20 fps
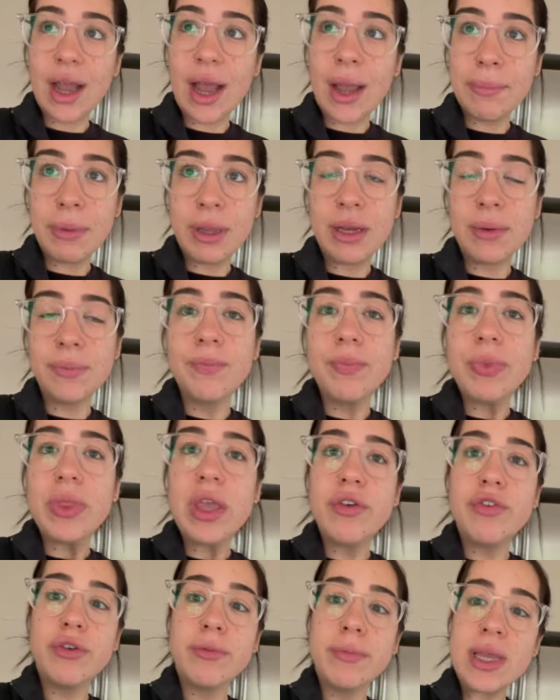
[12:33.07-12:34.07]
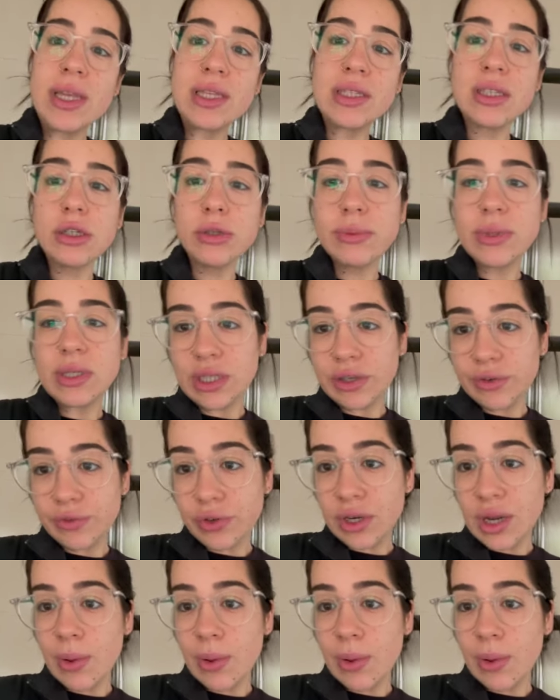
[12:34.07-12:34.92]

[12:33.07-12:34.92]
I mean, for me, it's a little bit different.